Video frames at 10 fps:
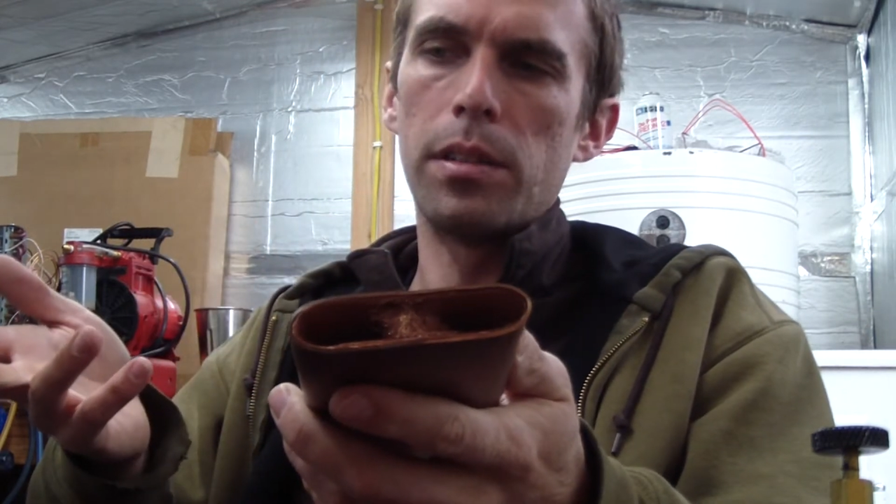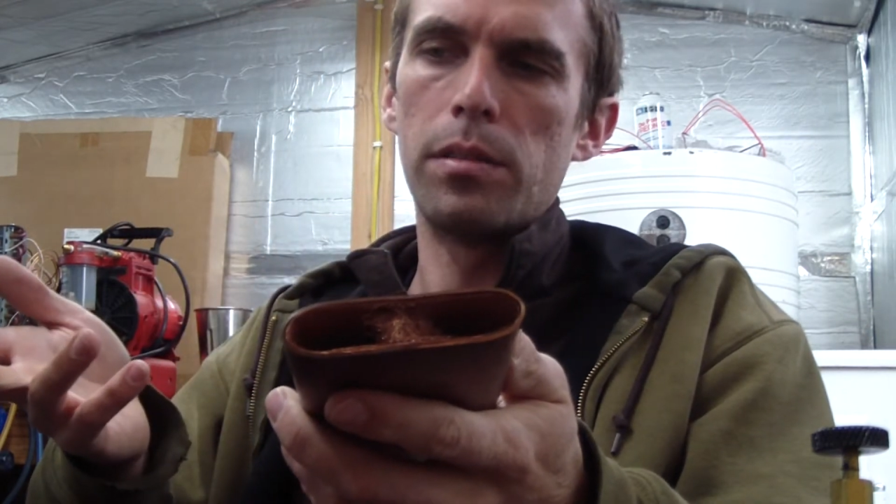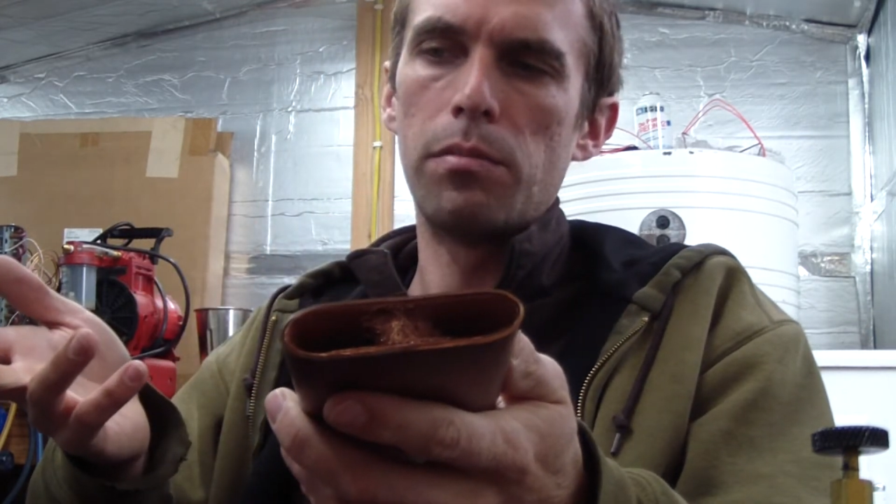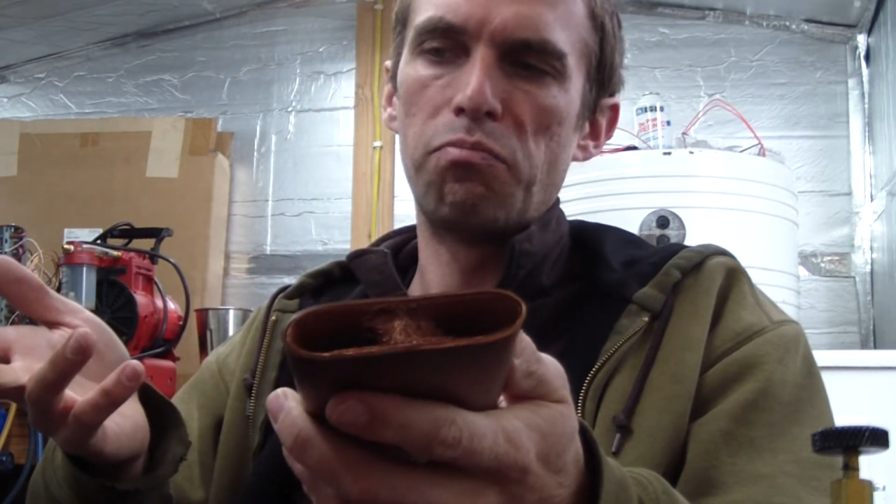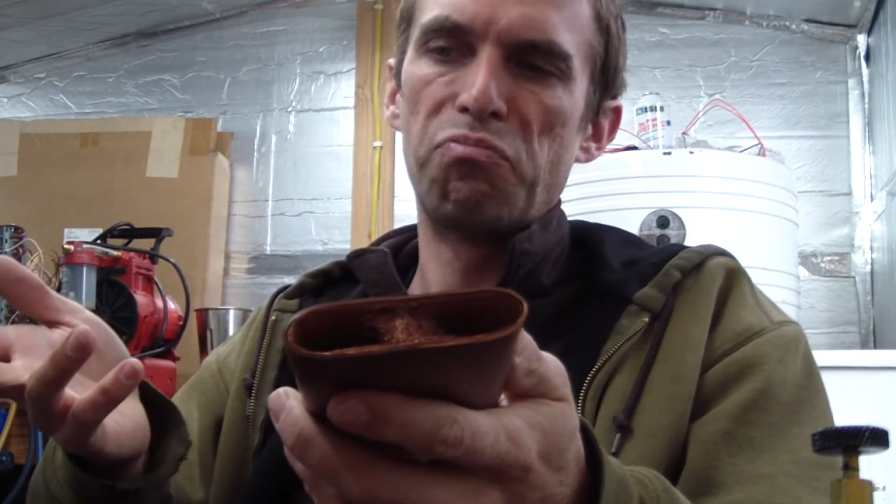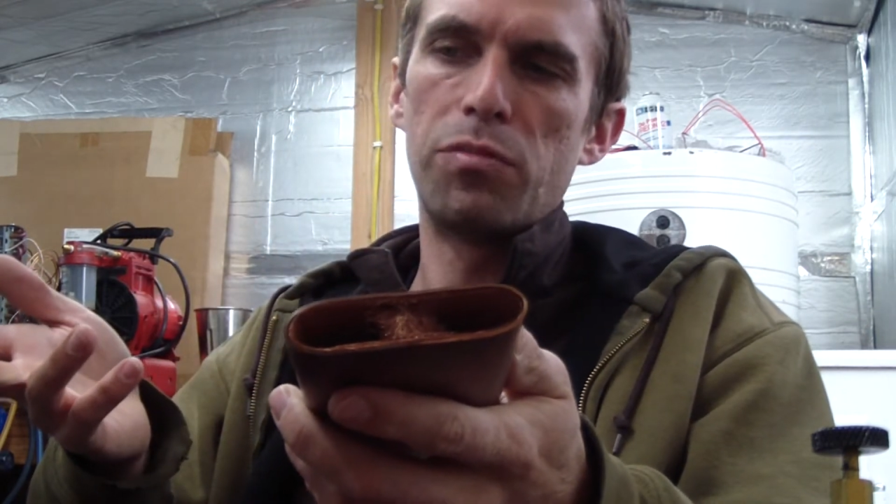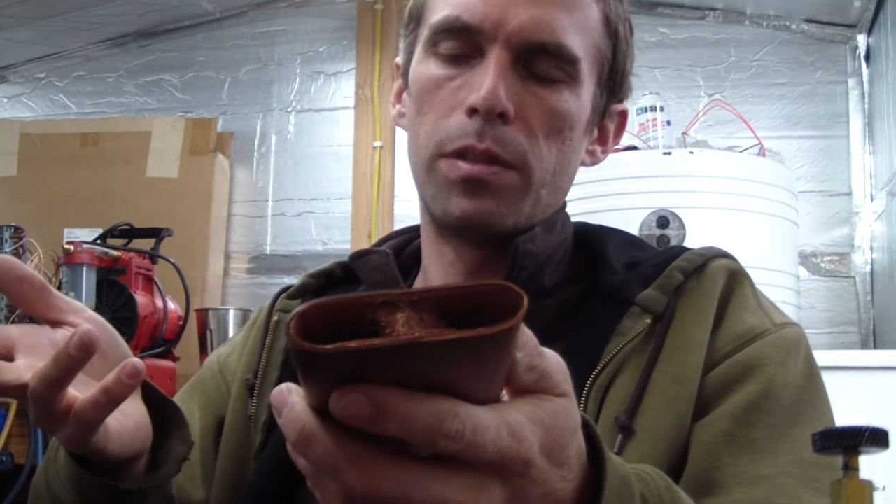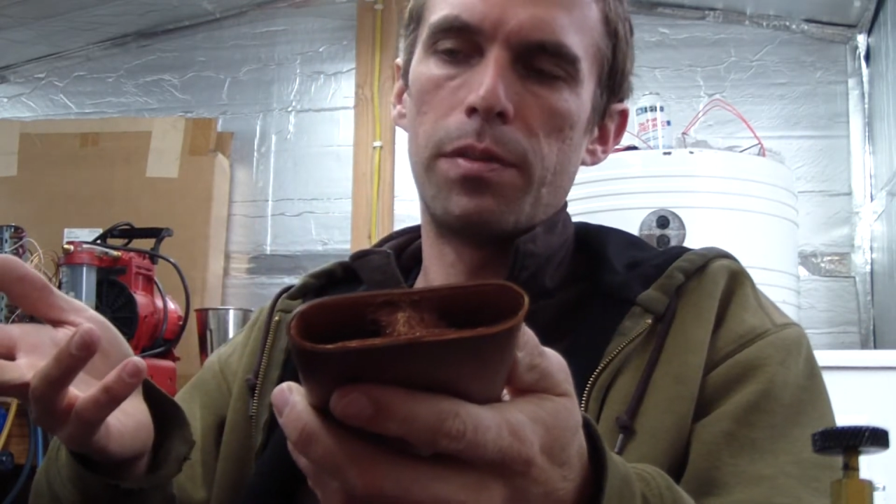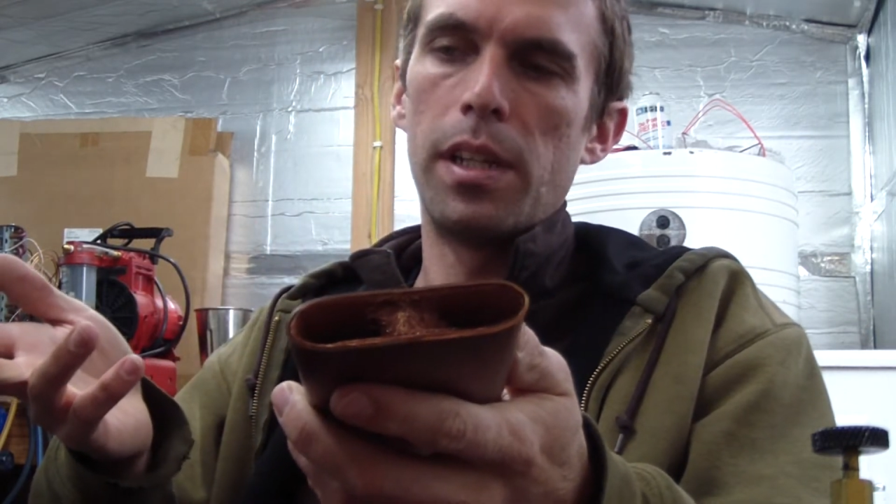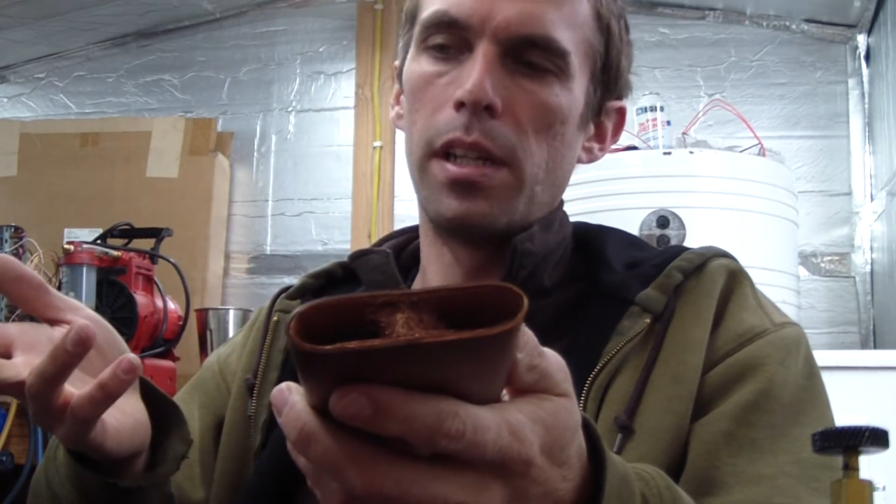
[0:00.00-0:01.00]

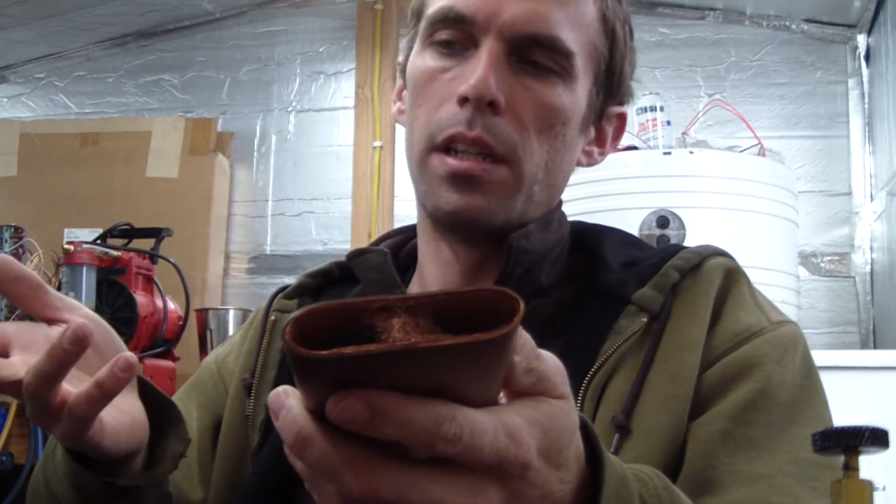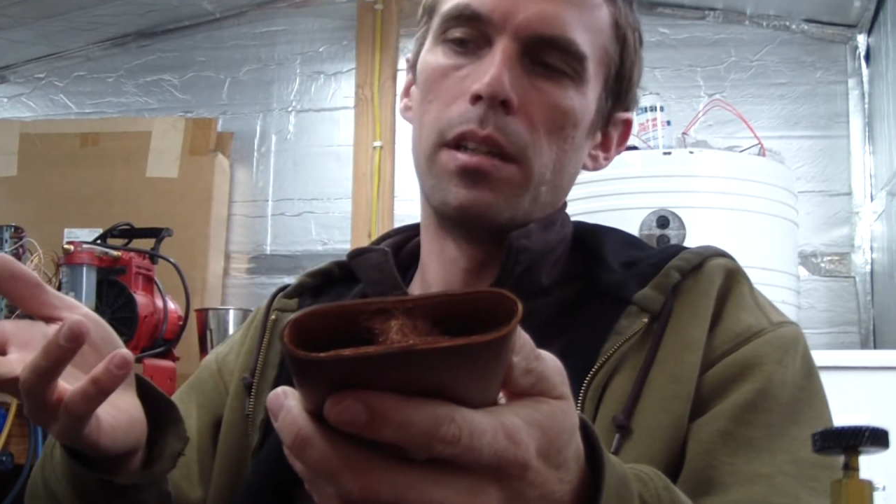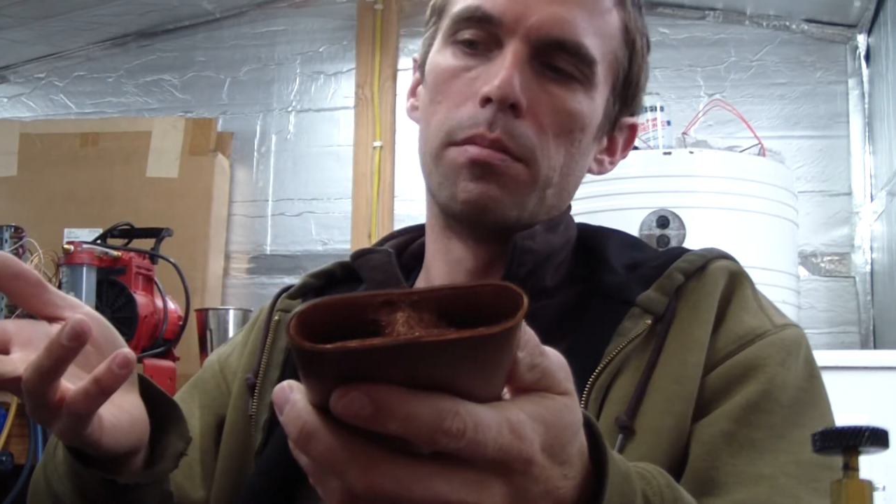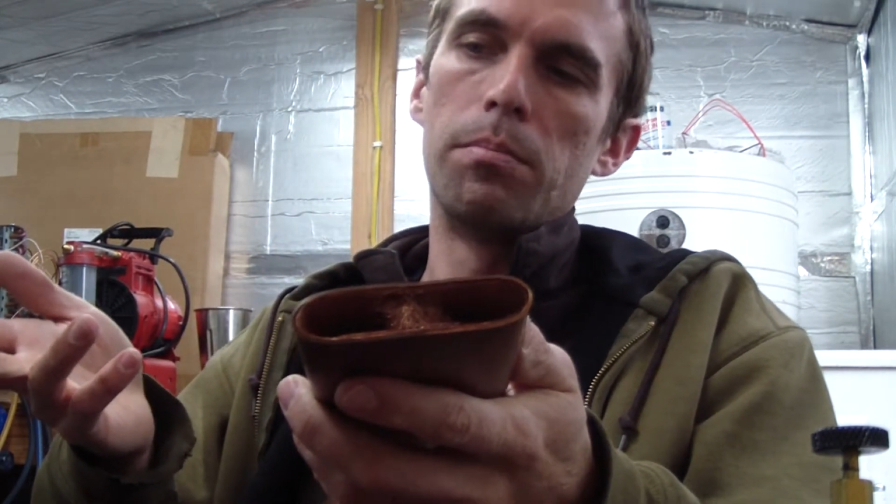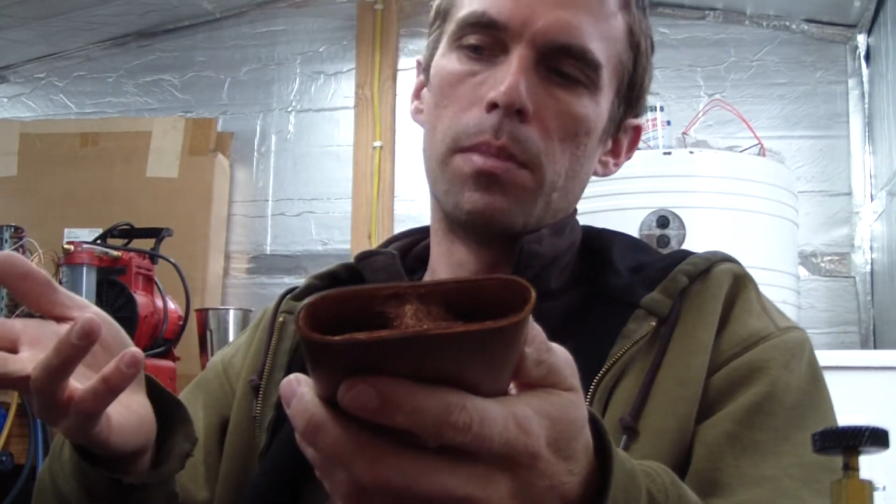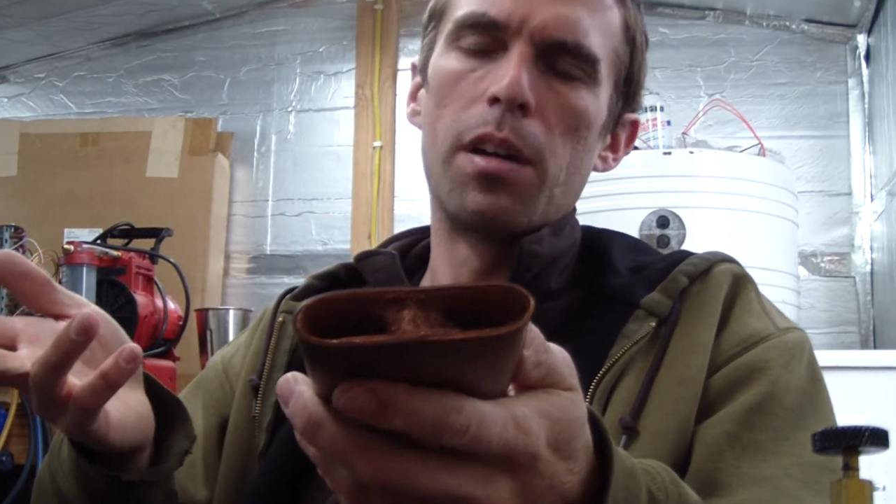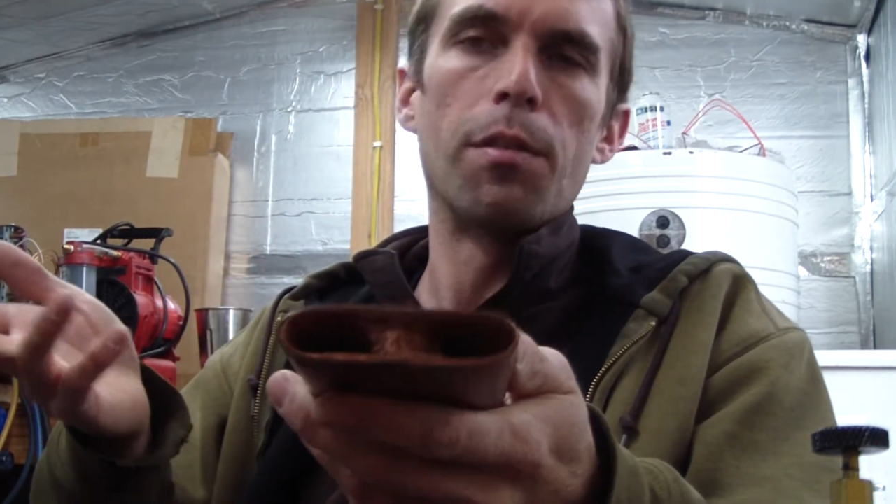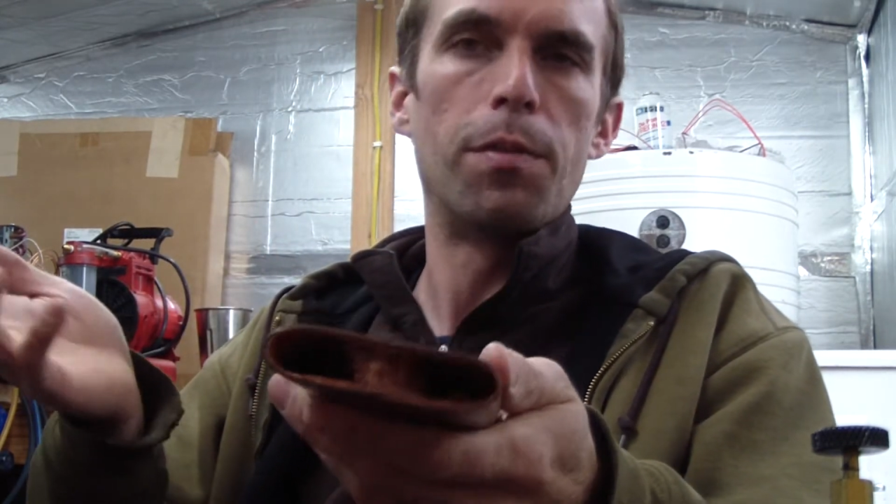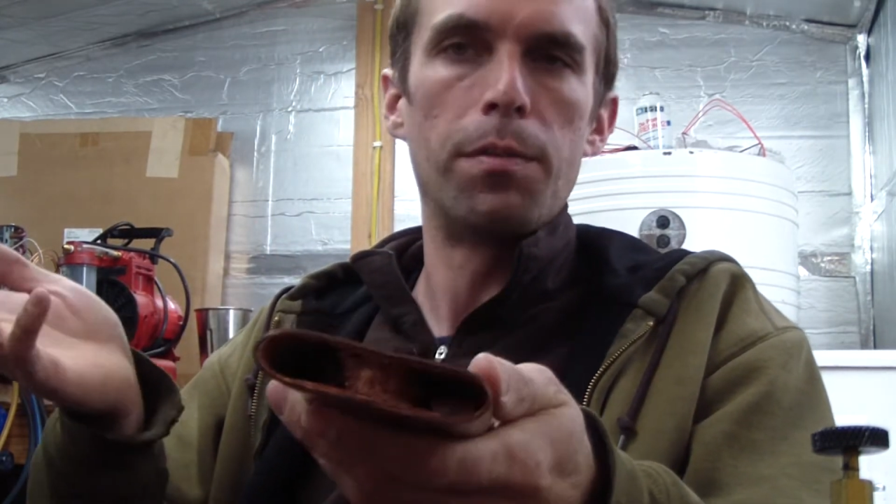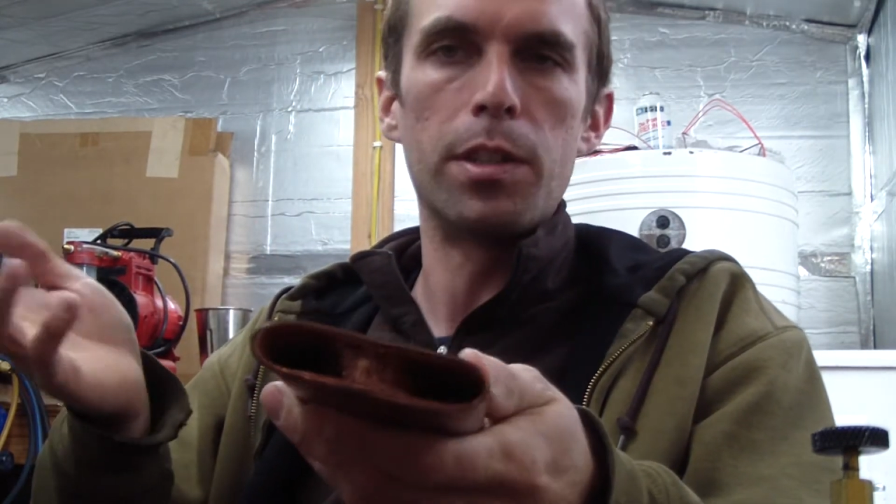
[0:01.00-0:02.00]

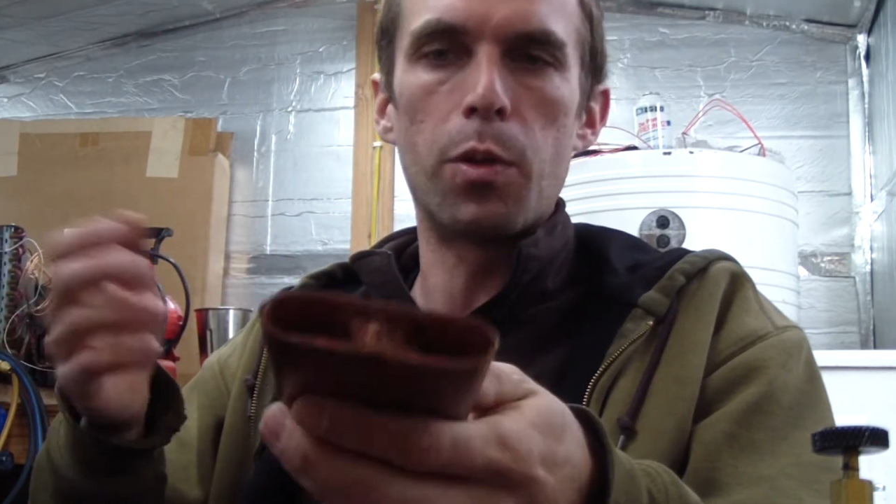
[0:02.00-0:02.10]
150